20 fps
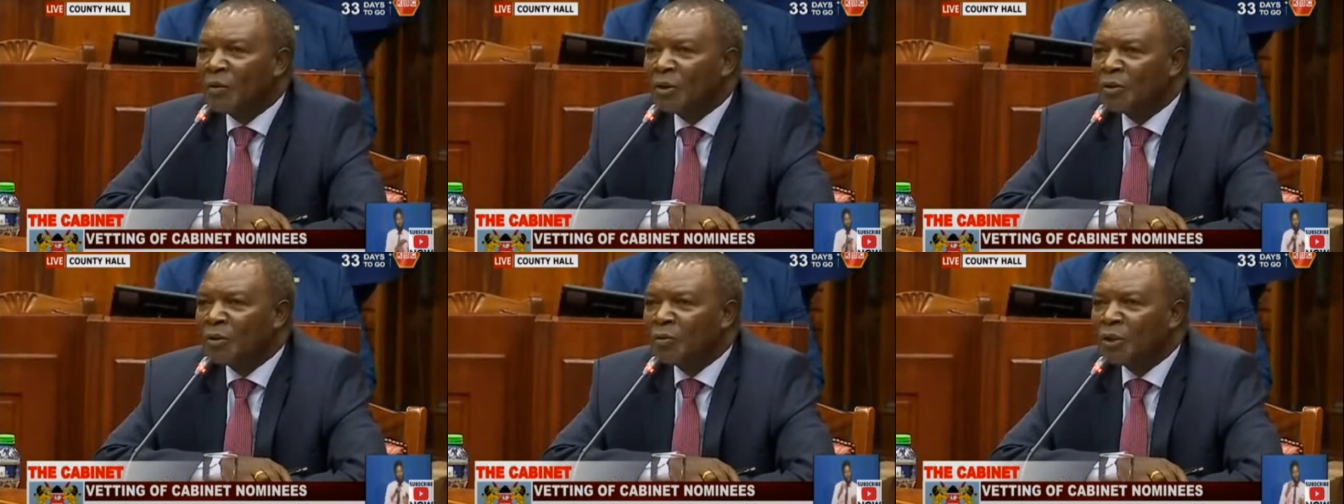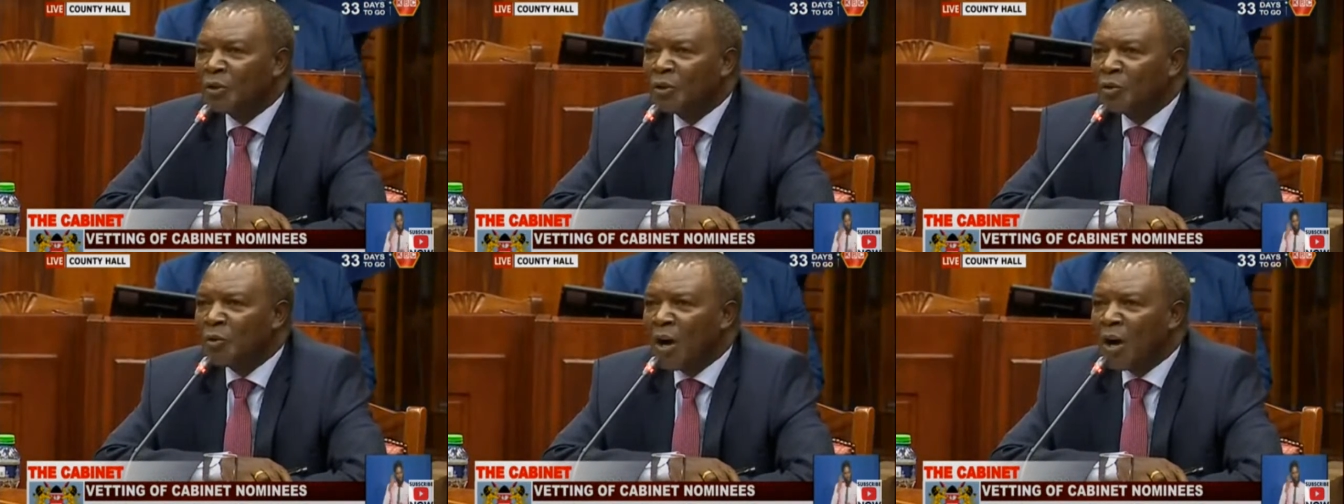
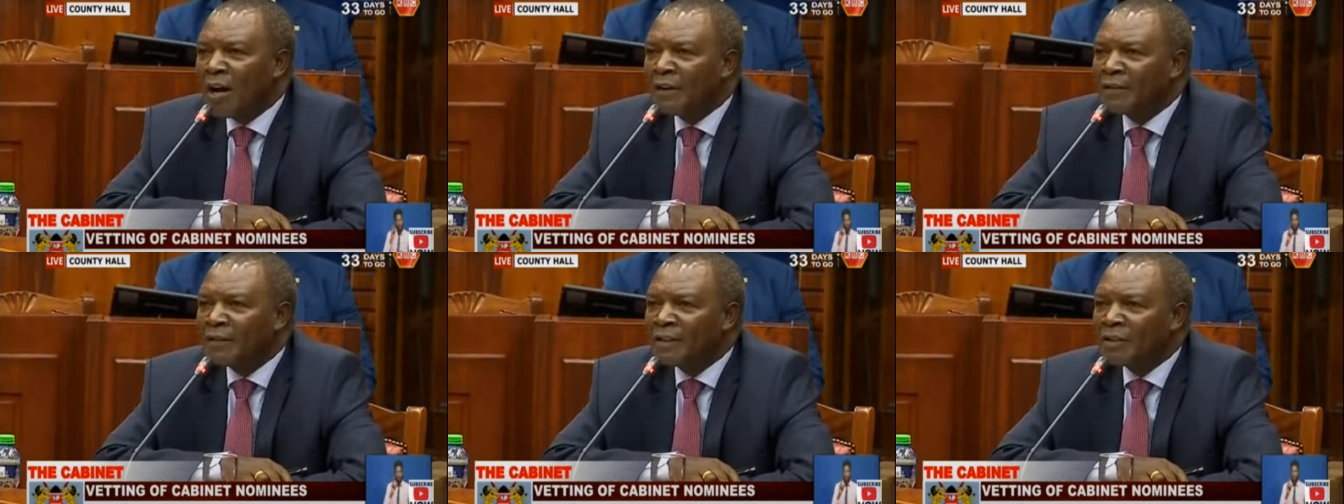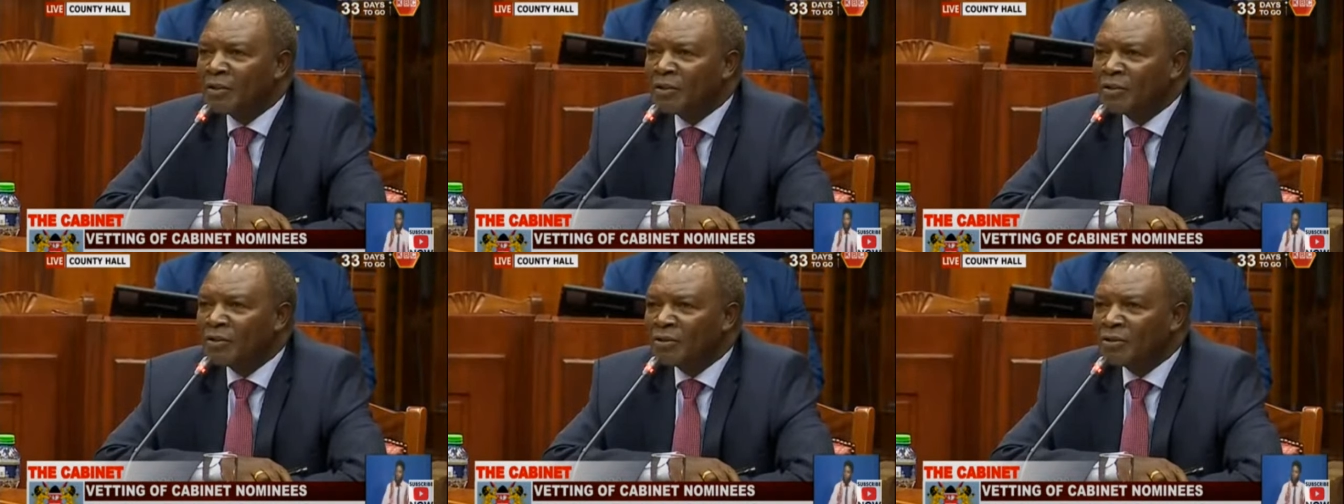What we do have
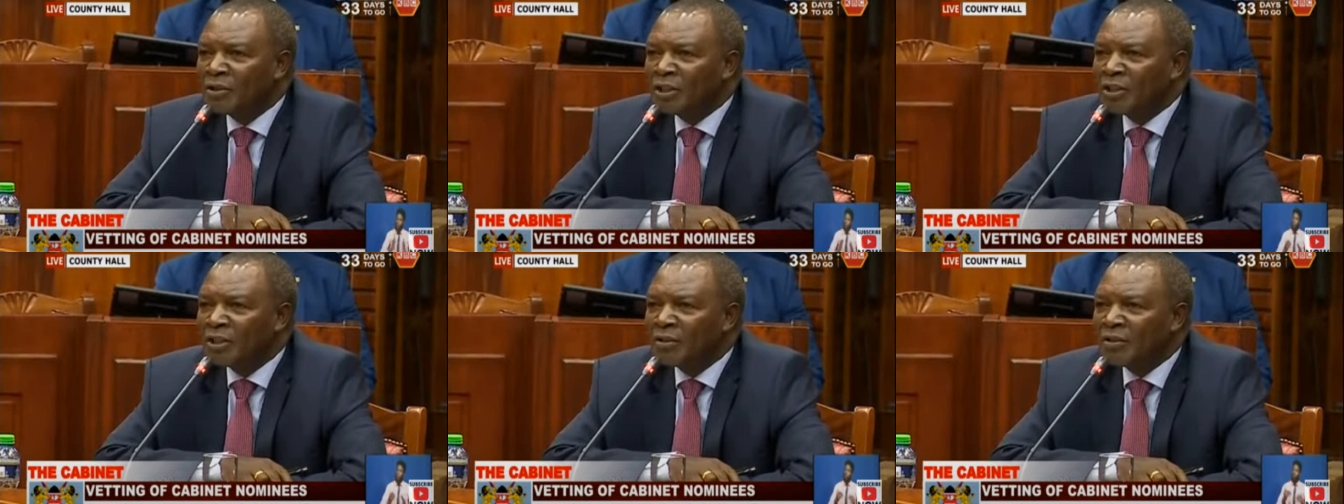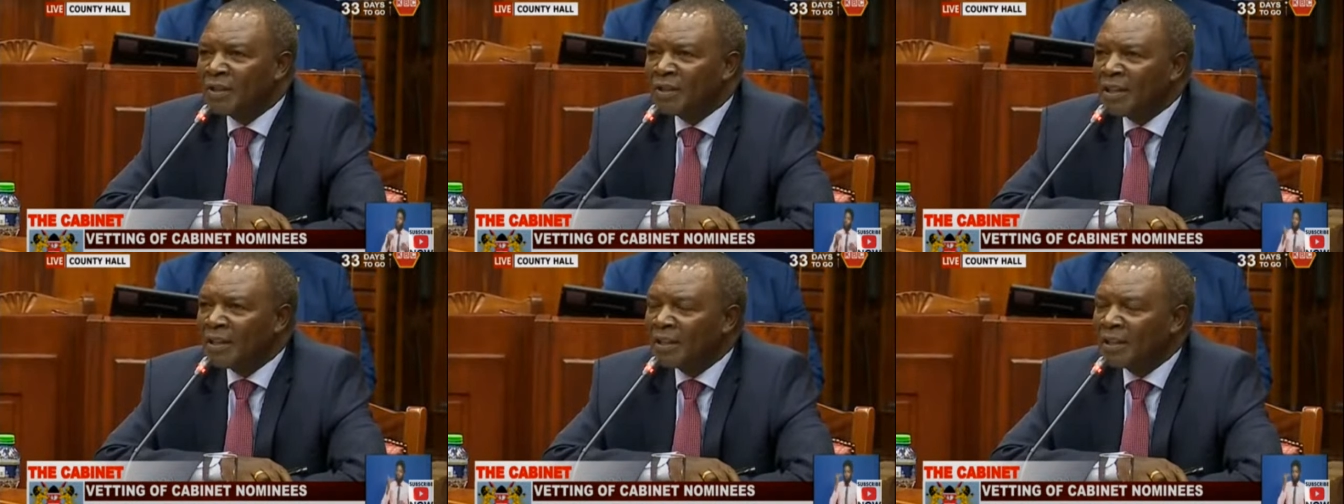is
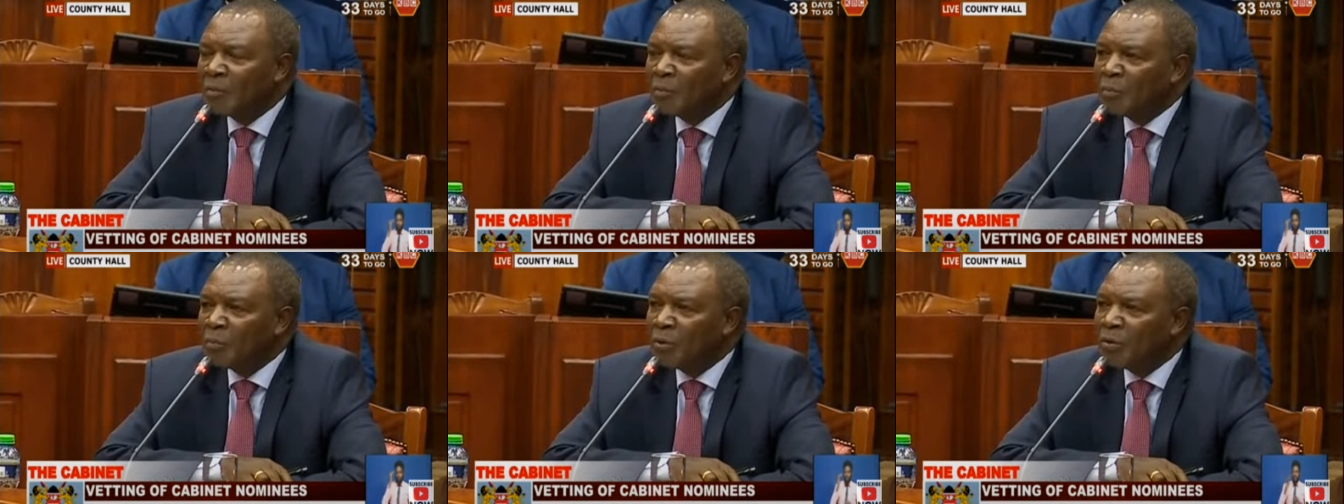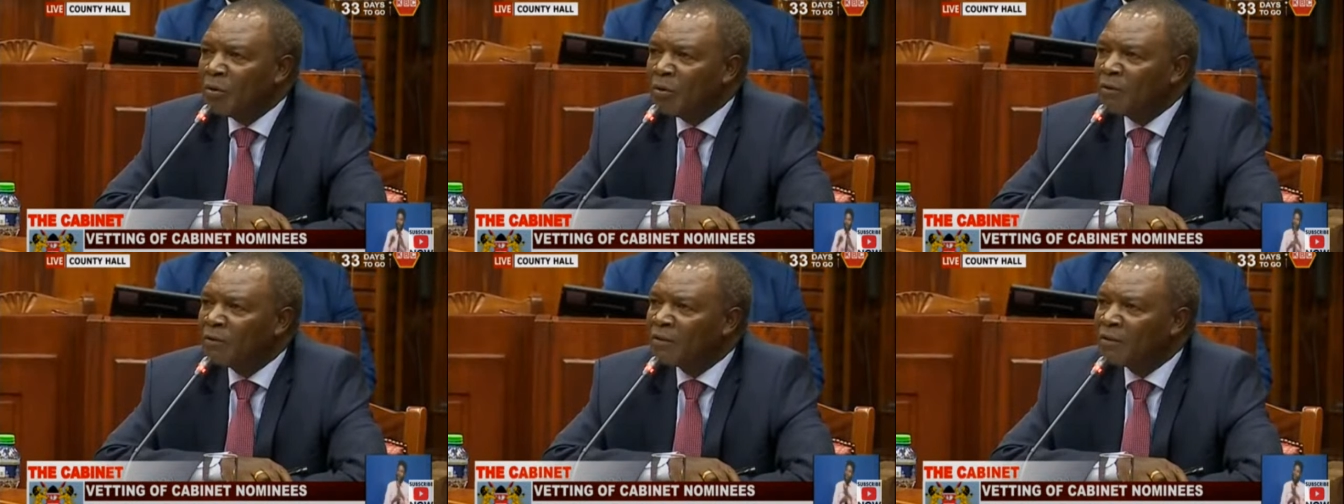consultation that
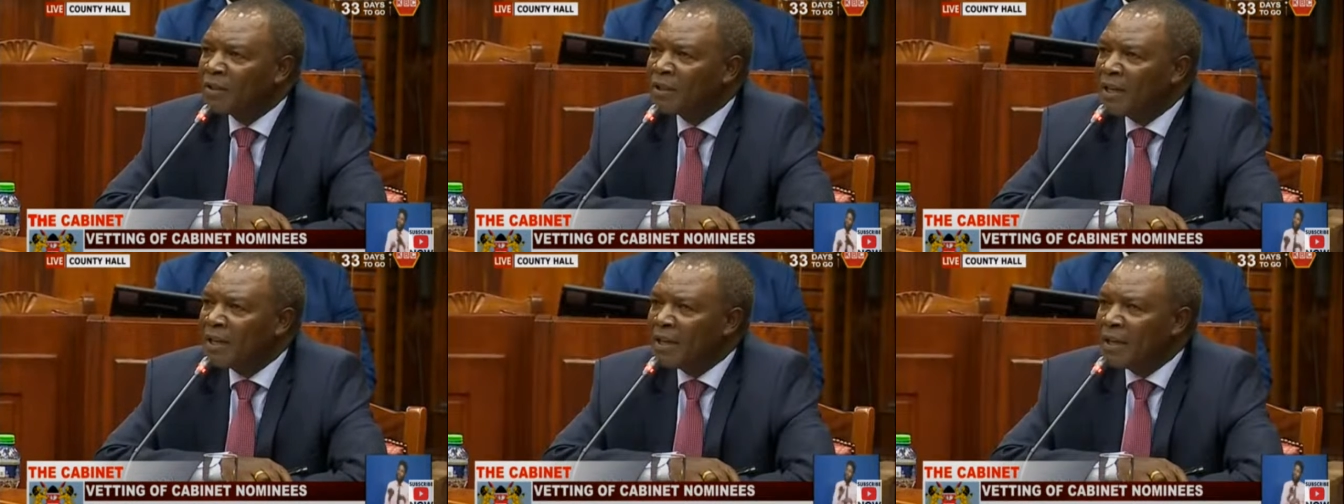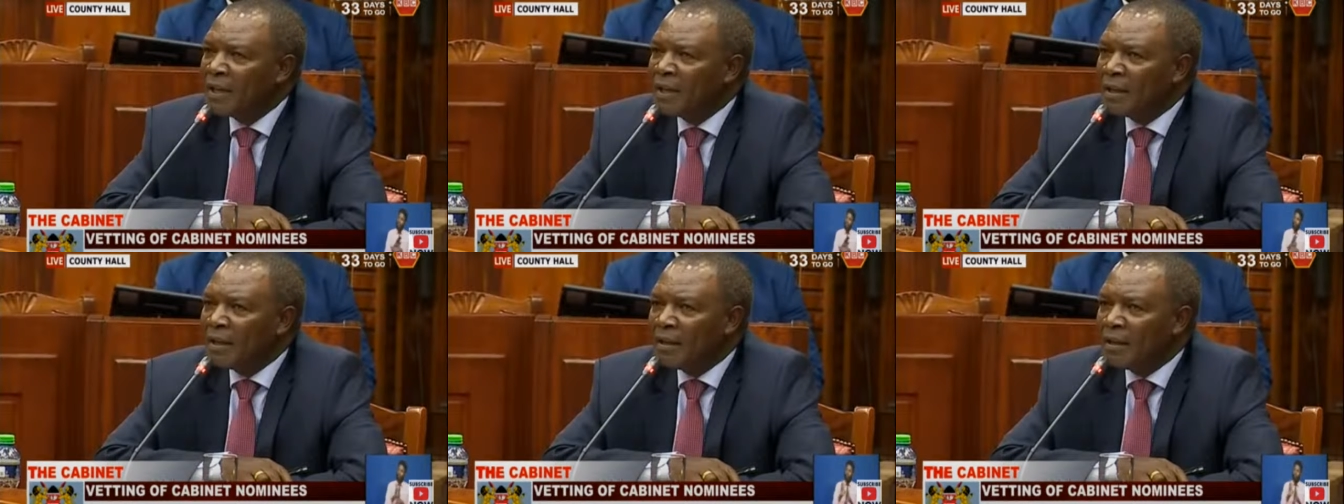improves
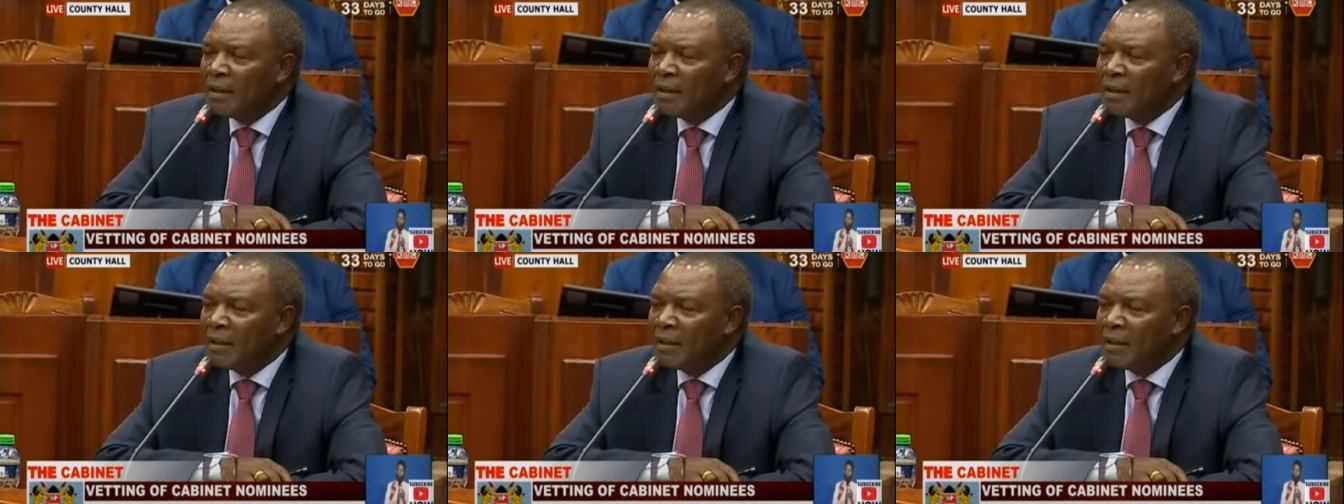